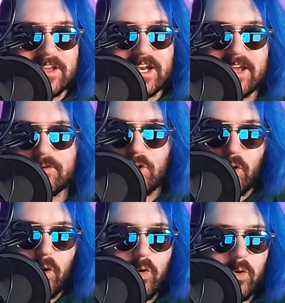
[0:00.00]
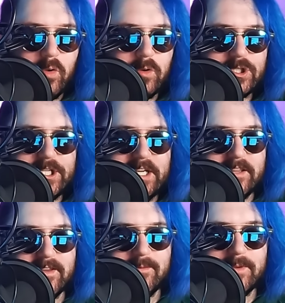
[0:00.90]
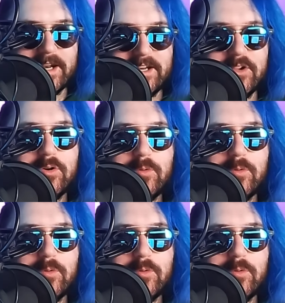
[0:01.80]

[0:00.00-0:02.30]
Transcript: I'd have a whole sheet of them, and I knew